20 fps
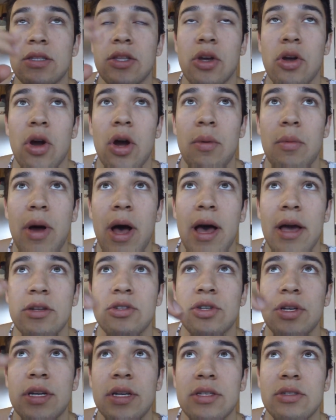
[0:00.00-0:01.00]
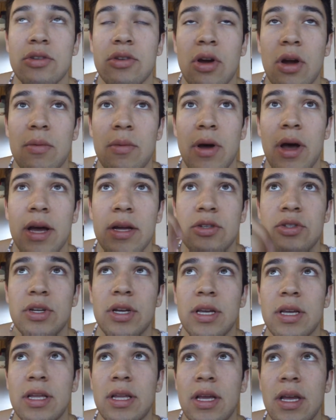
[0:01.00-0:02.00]
The carbohydrate is a
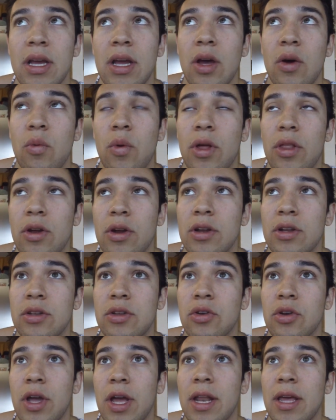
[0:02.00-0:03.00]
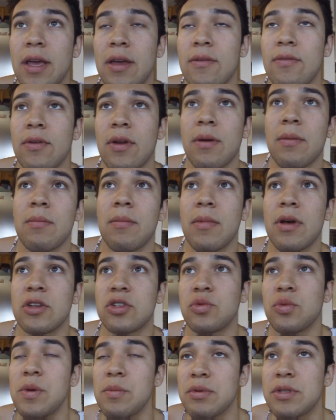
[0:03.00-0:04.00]
carbohydrate, whether you're getting it from a
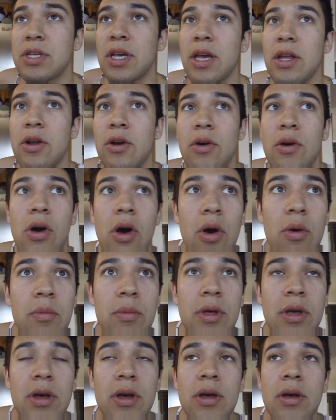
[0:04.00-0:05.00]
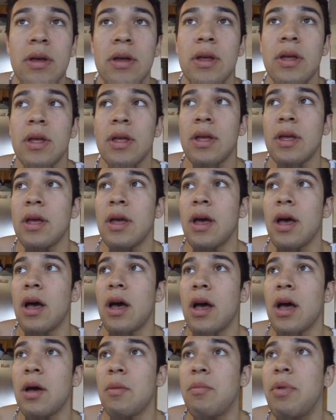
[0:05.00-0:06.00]
sweet potato, oatmeal,
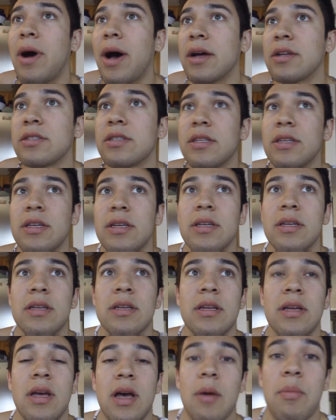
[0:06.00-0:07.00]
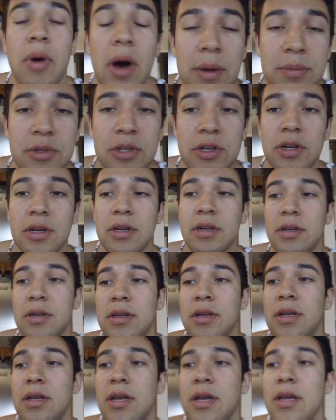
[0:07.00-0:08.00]
pasta, a Pop-Tart,
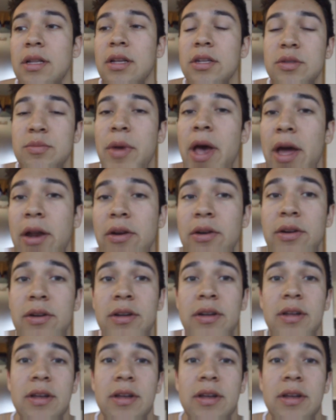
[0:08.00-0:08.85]
doesn't matter.